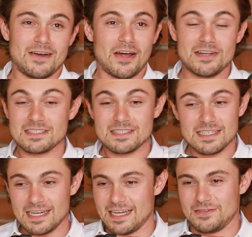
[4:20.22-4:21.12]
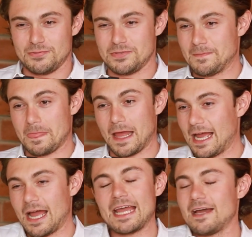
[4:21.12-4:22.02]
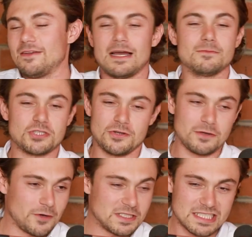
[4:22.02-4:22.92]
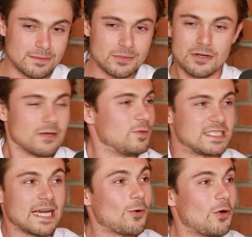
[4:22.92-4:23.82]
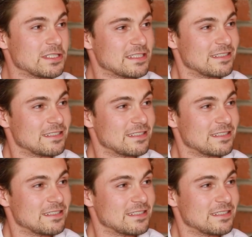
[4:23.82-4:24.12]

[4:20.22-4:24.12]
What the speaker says: Honestly, I'm sure you're very similar. We set goals.